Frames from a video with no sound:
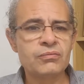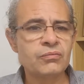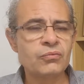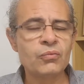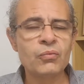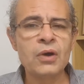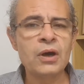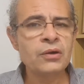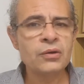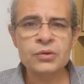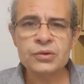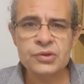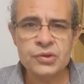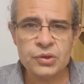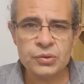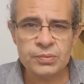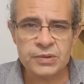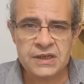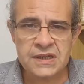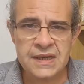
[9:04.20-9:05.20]
1 or
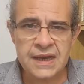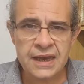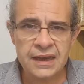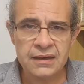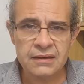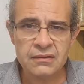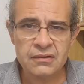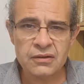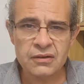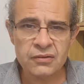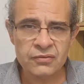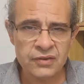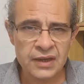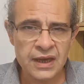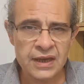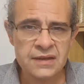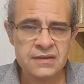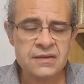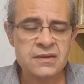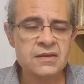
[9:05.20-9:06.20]
2% of
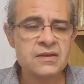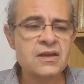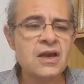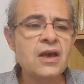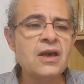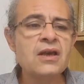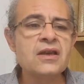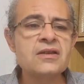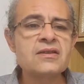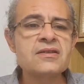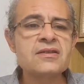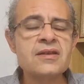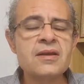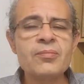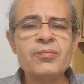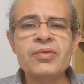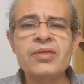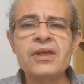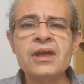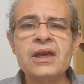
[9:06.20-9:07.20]
cases,
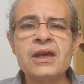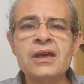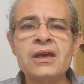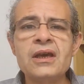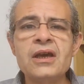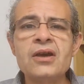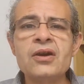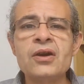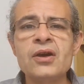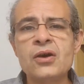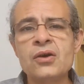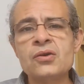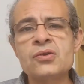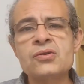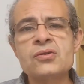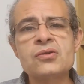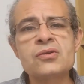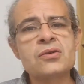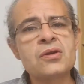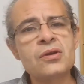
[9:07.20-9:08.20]
something
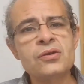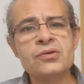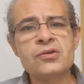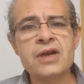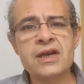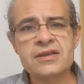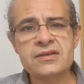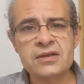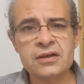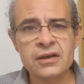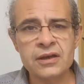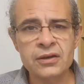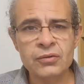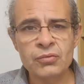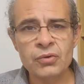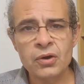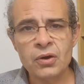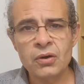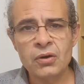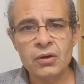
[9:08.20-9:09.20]
goes so drastically
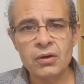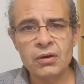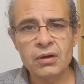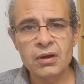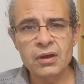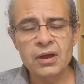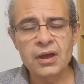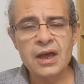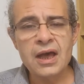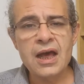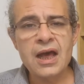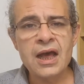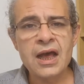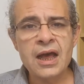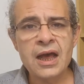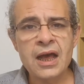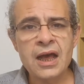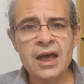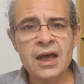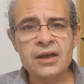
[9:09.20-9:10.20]
wrong
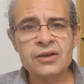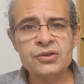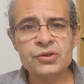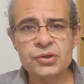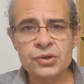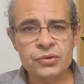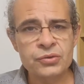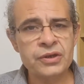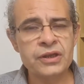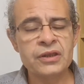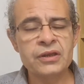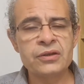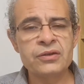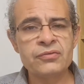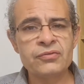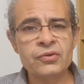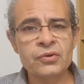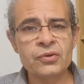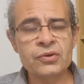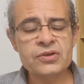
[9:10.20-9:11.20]
during the
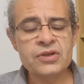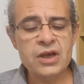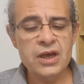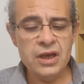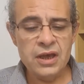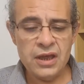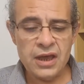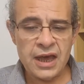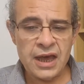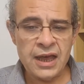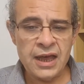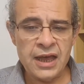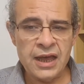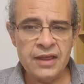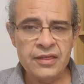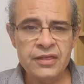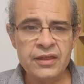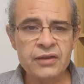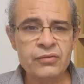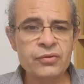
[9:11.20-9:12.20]
divorce
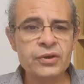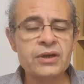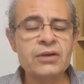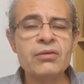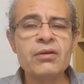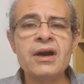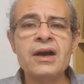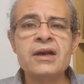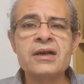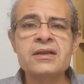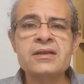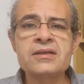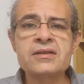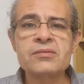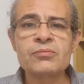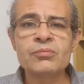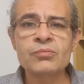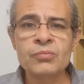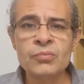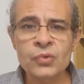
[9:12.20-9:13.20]
that
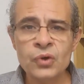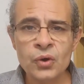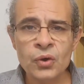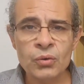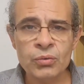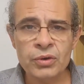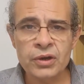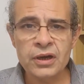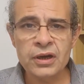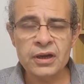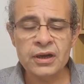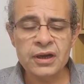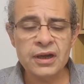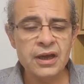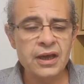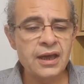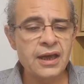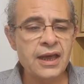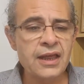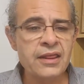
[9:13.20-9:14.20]
requires more work
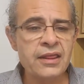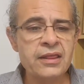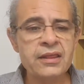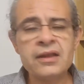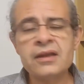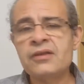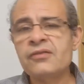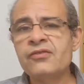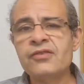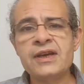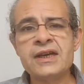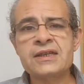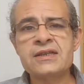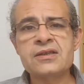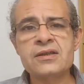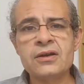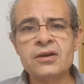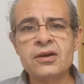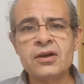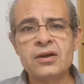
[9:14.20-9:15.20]
that affects
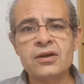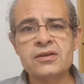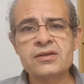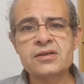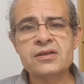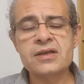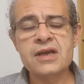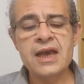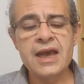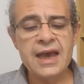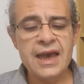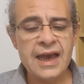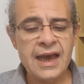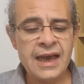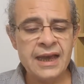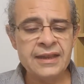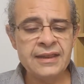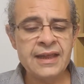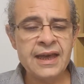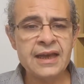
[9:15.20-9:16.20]
the cost.
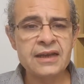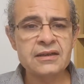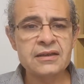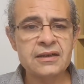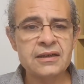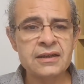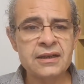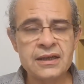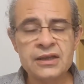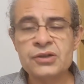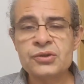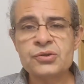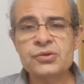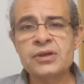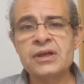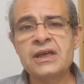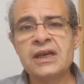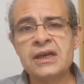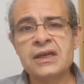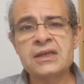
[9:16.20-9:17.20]
And that
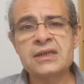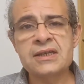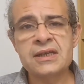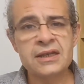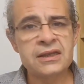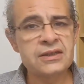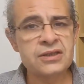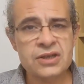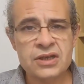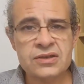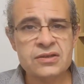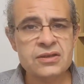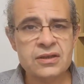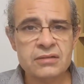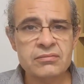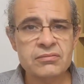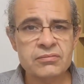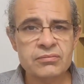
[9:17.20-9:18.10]
literally is in just